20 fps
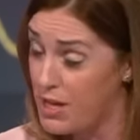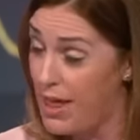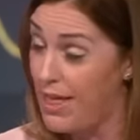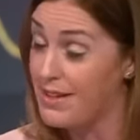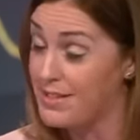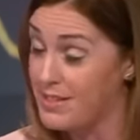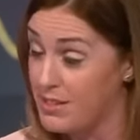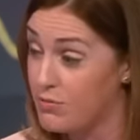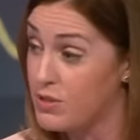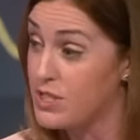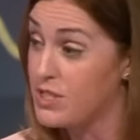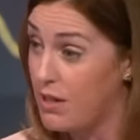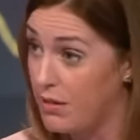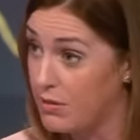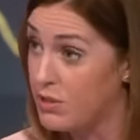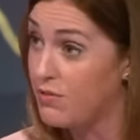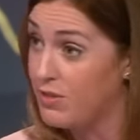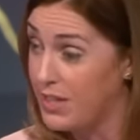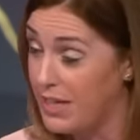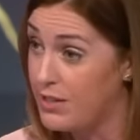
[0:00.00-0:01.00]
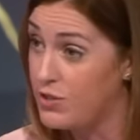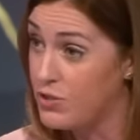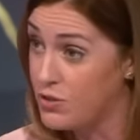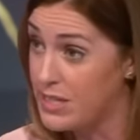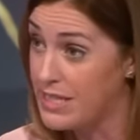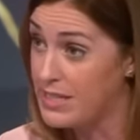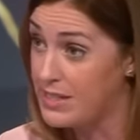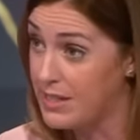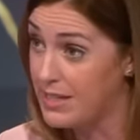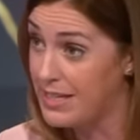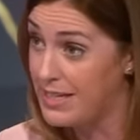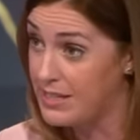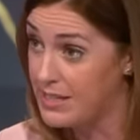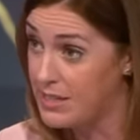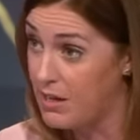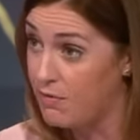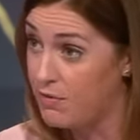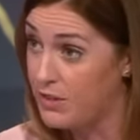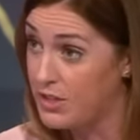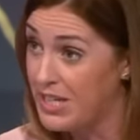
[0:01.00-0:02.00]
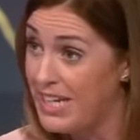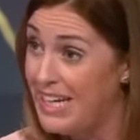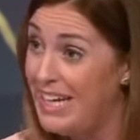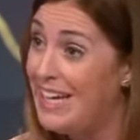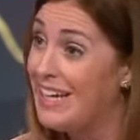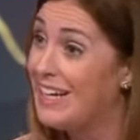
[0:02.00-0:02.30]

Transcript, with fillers: as a result of the injuries that he suffered.